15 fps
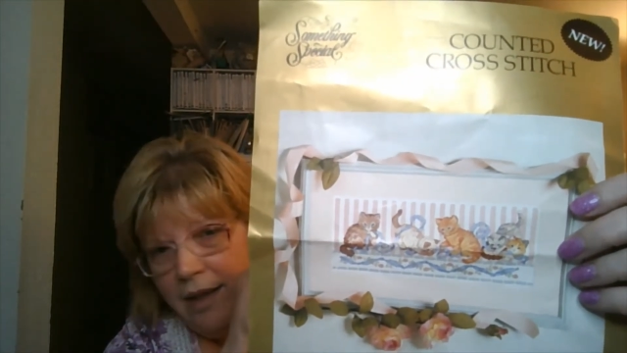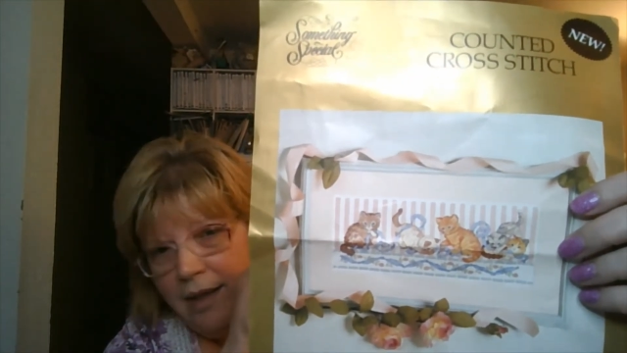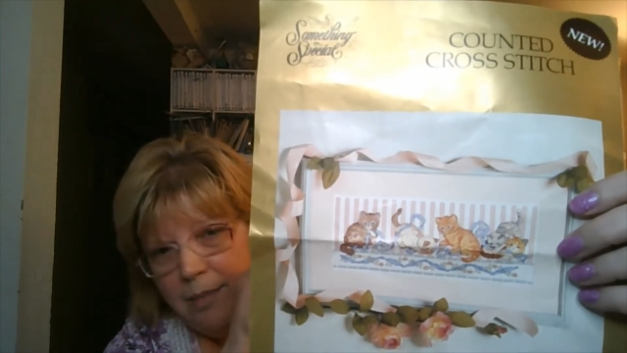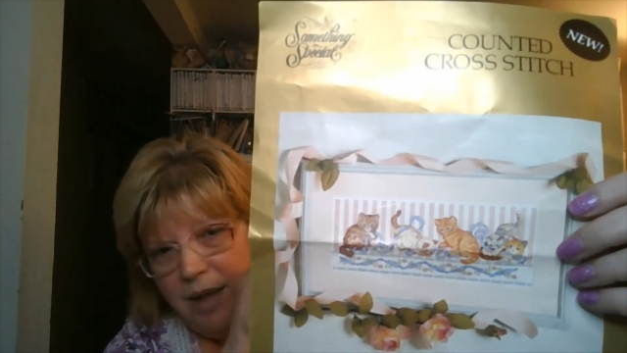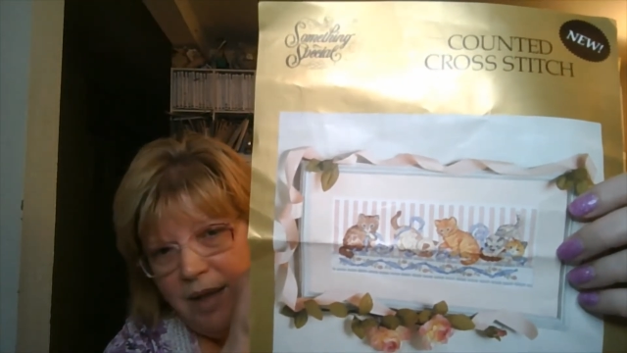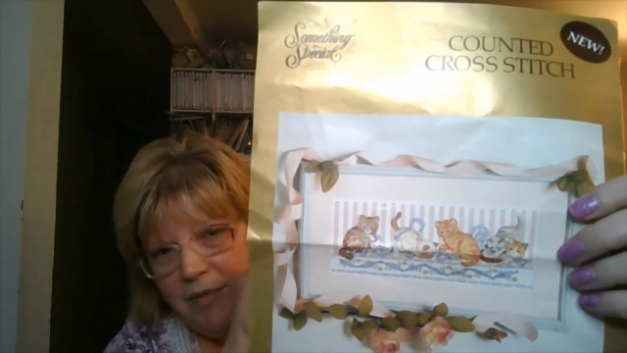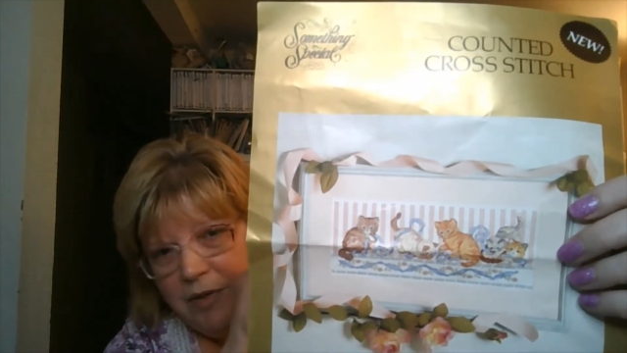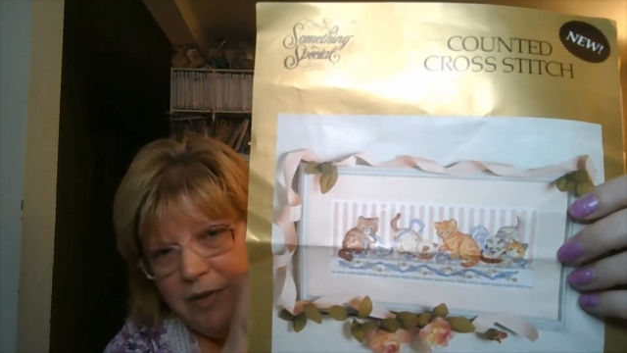
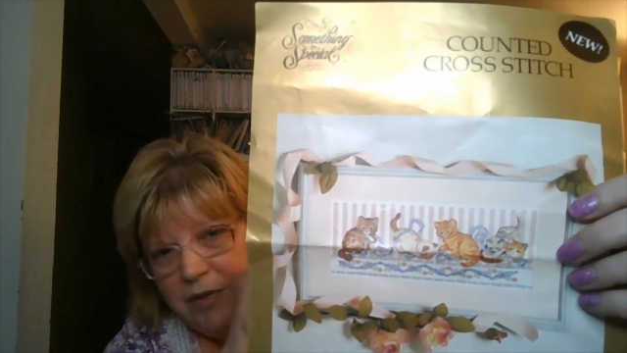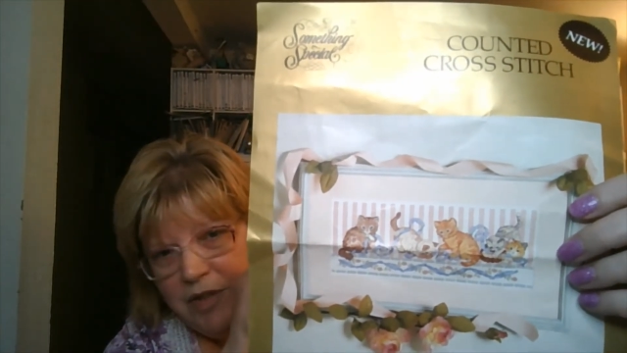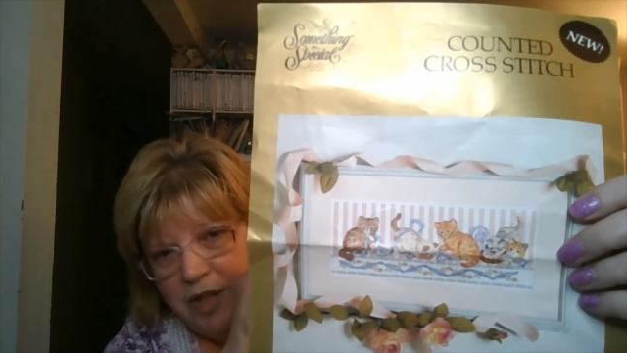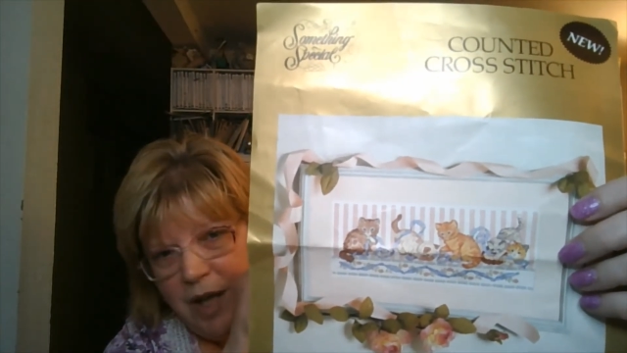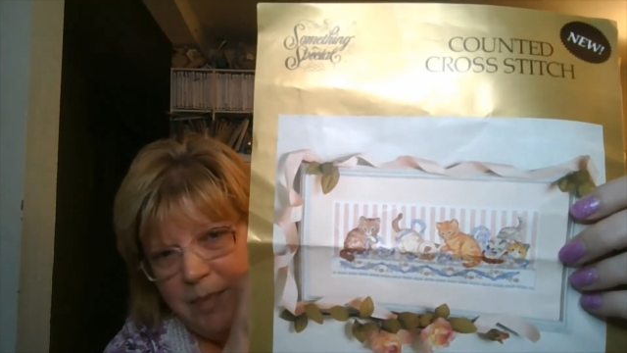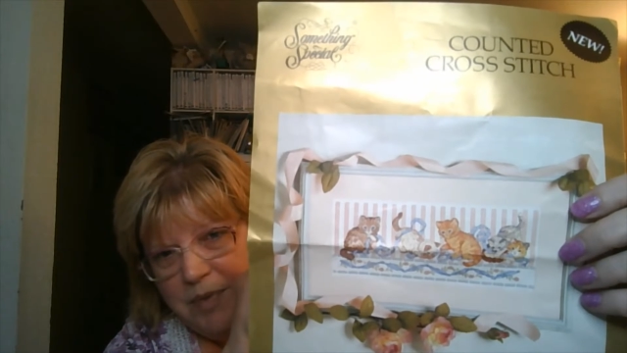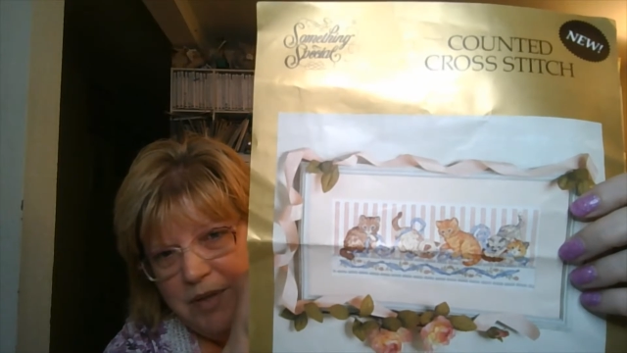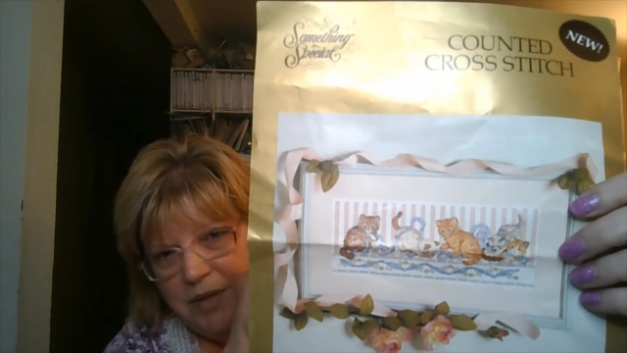My first
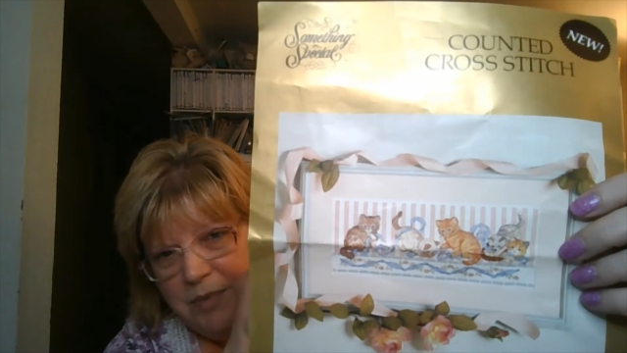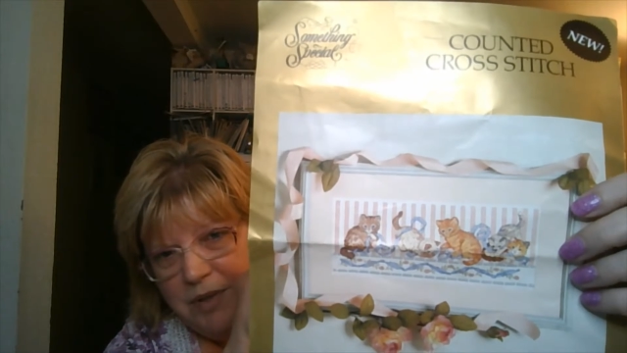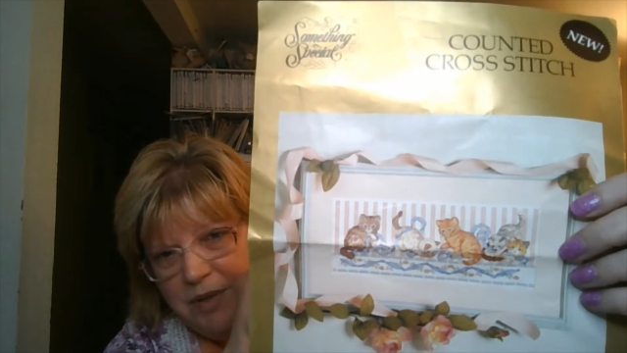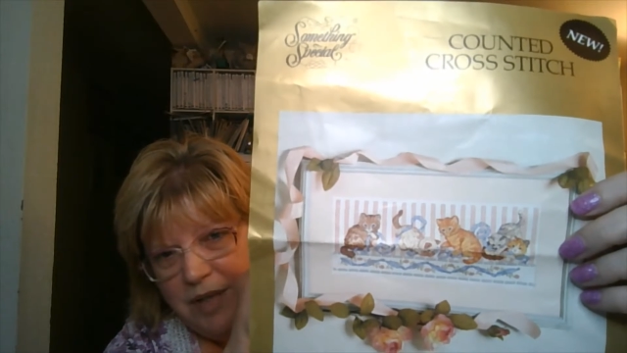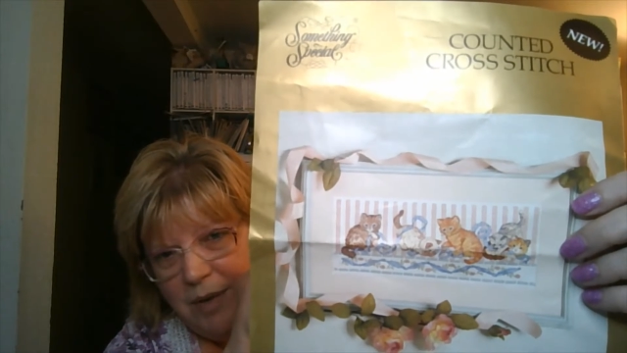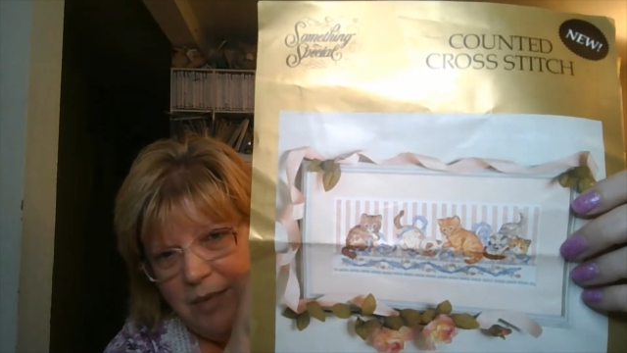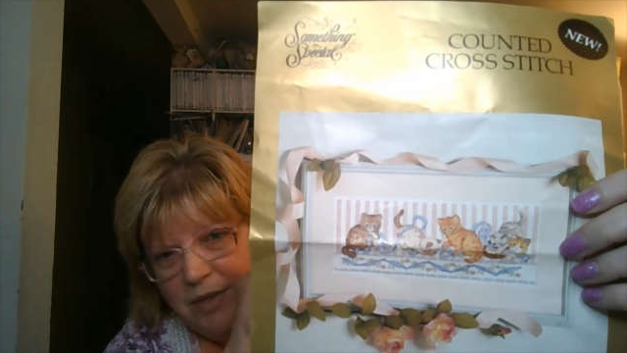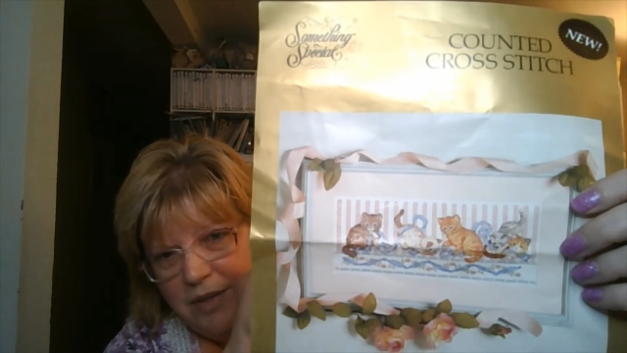option was
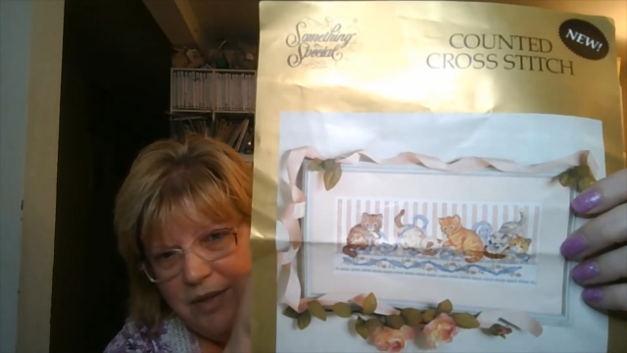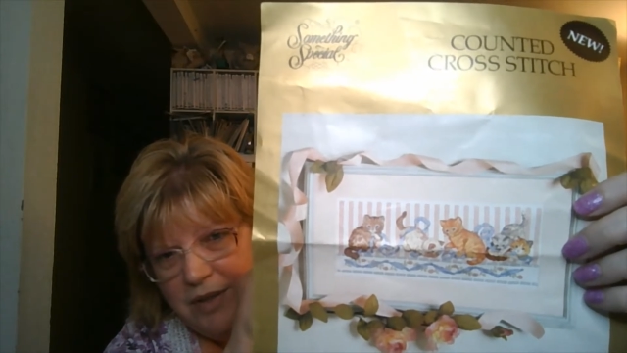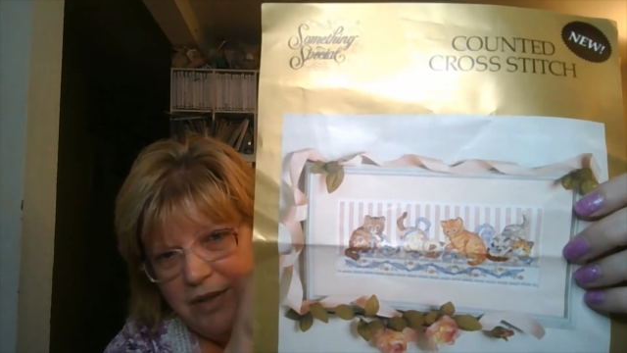I was going